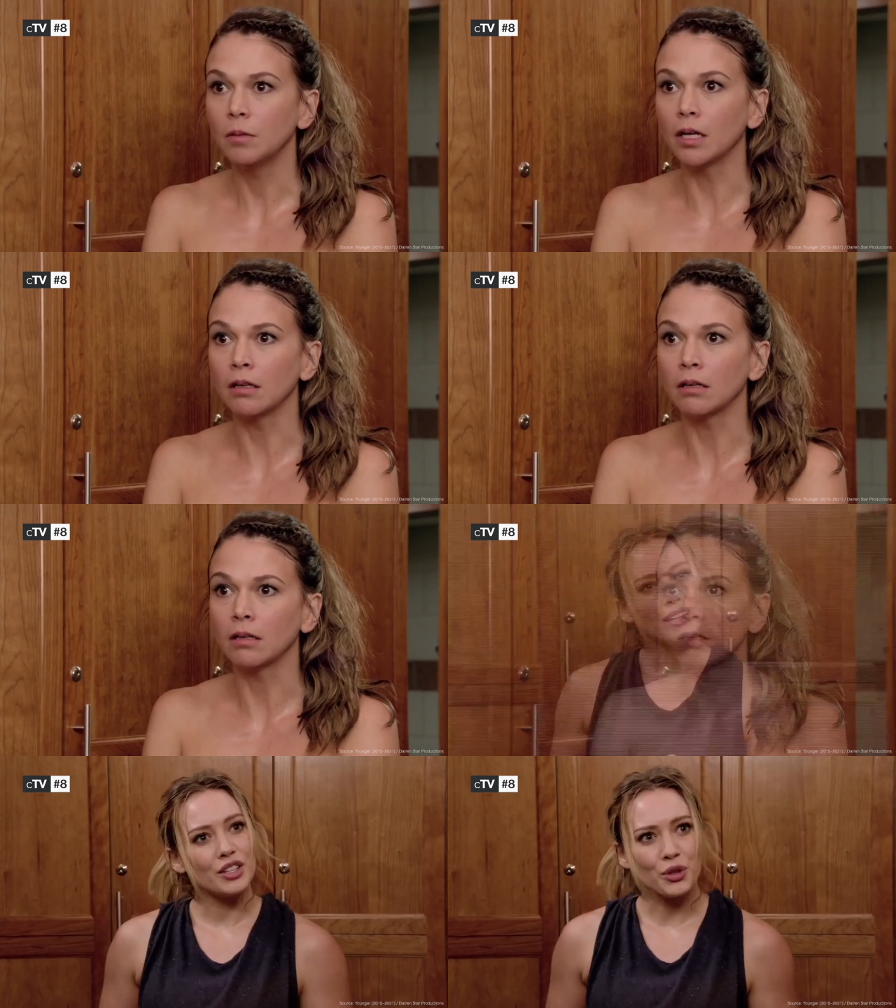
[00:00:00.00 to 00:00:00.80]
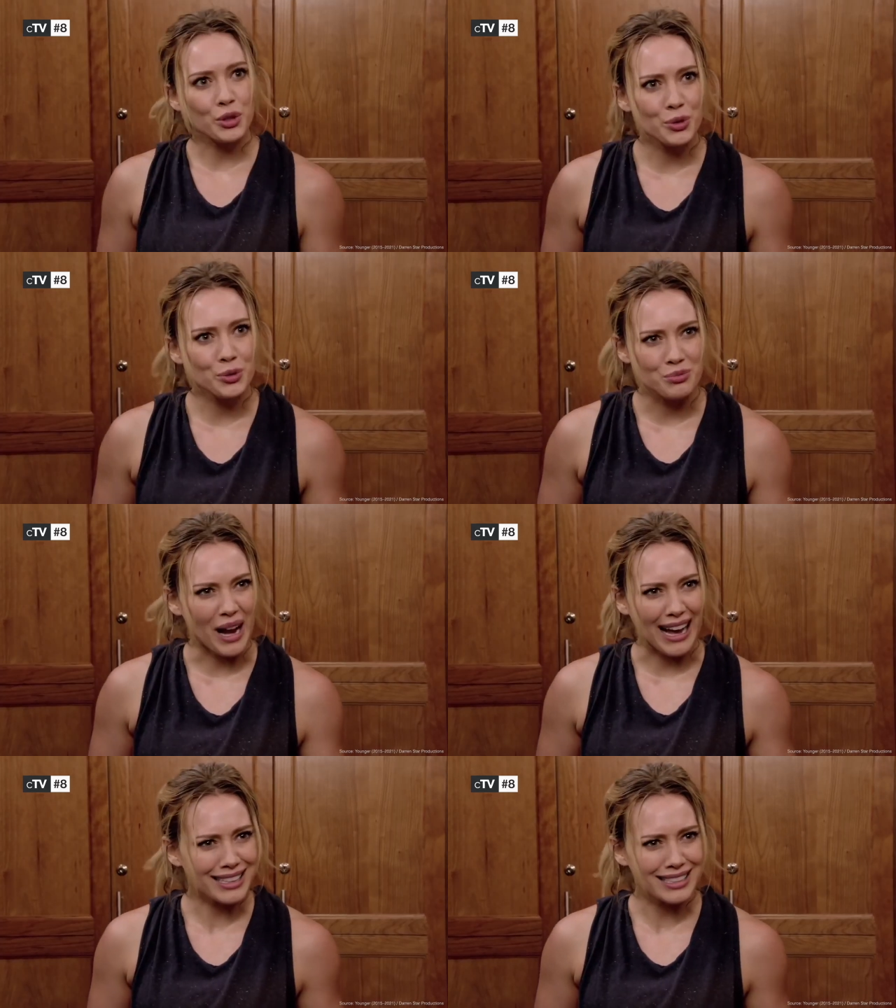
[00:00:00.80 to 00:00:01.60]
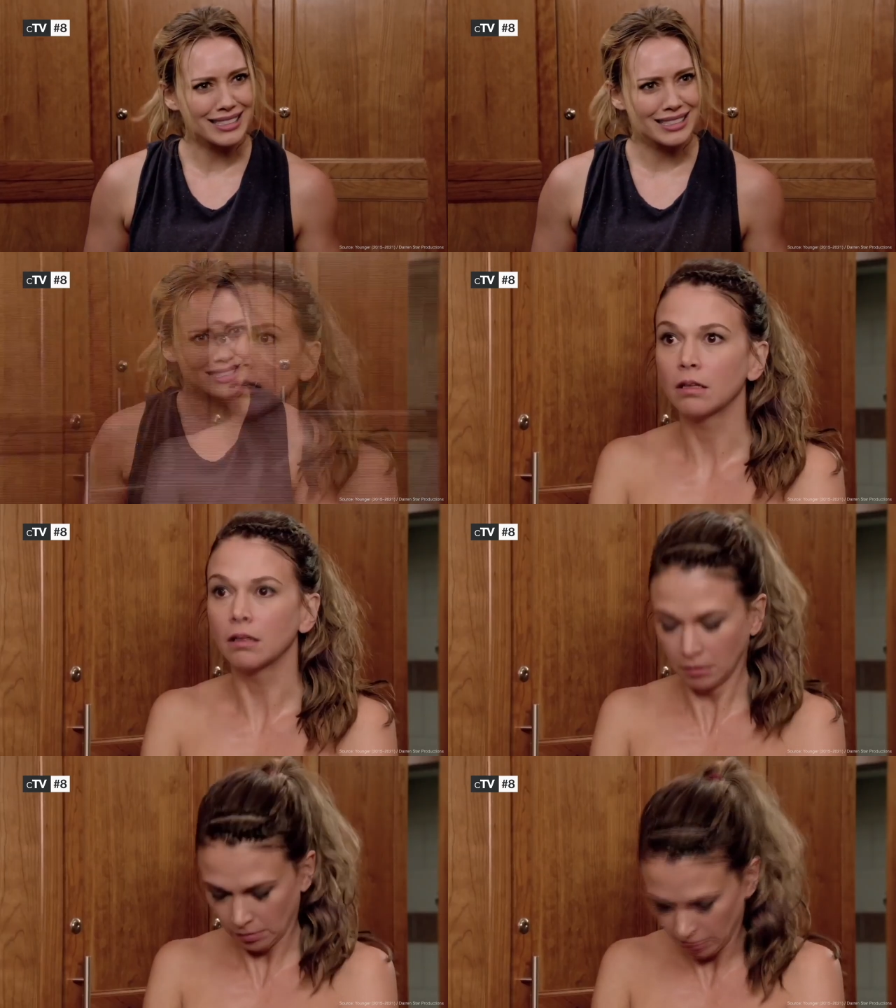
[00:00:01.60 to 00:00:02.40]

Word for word: Liza Miller, life hasn't been easy.